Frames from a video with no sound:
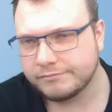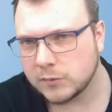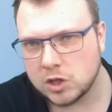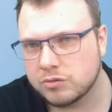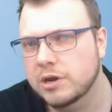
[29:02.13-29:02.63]

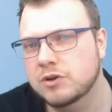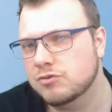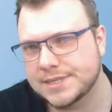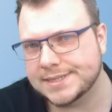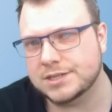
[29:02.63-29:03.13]

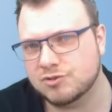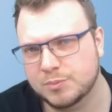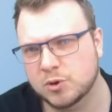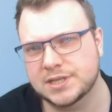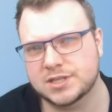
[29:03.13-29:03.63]
360
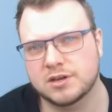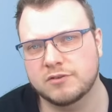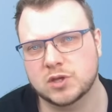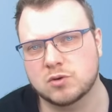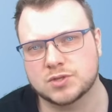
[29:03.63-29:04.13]
points over
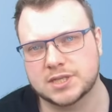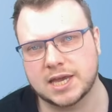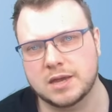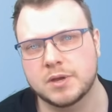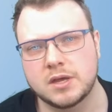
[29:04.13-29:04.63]
the course of the
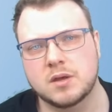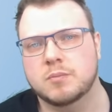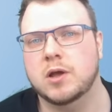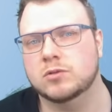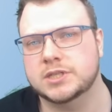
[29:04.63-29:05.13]
game by
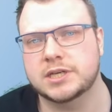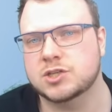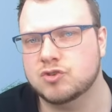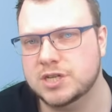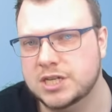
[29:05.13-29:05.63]
holding a
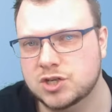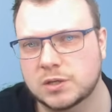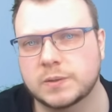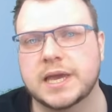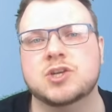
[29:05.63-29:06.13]
strategic
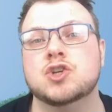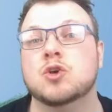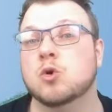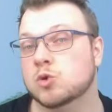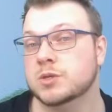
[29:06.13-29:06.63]
location
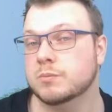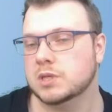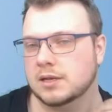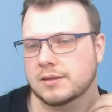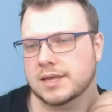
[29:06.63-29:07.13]
or something
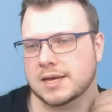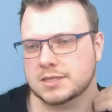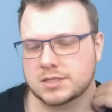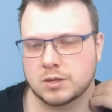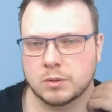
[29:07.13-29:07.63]
like that.
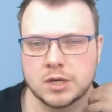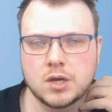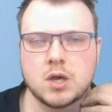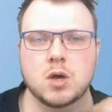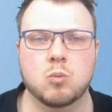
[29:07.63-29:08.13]
So
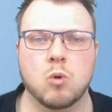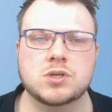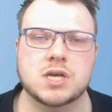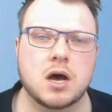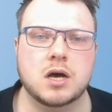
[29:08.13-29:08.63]
what
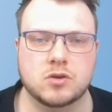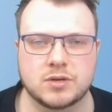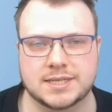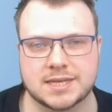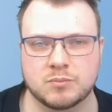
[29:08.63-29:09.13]
are good
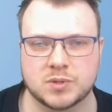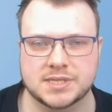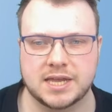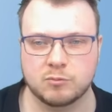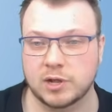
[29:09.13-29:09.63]
examples
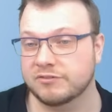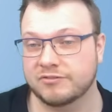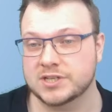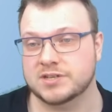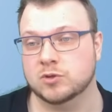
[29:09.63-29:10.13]
here? Well,
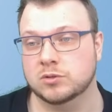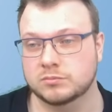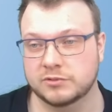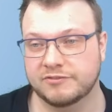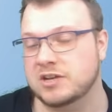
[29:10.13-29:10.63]
first of all,
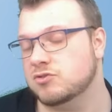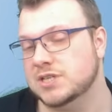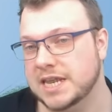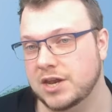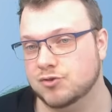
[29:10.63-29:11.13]
veteran
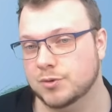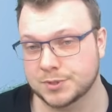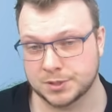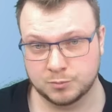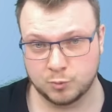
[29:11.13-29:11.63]
state
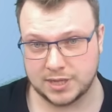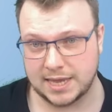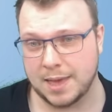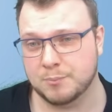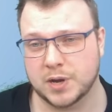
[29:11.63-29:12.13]
troops with the
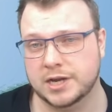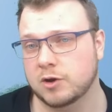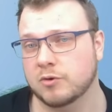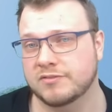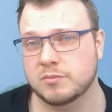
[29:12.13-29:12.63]
Empire
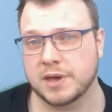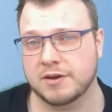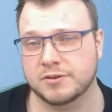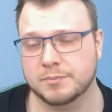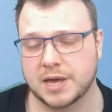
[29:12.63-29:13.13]
Griffin
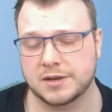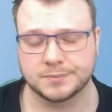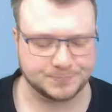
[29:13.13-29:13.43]
banner.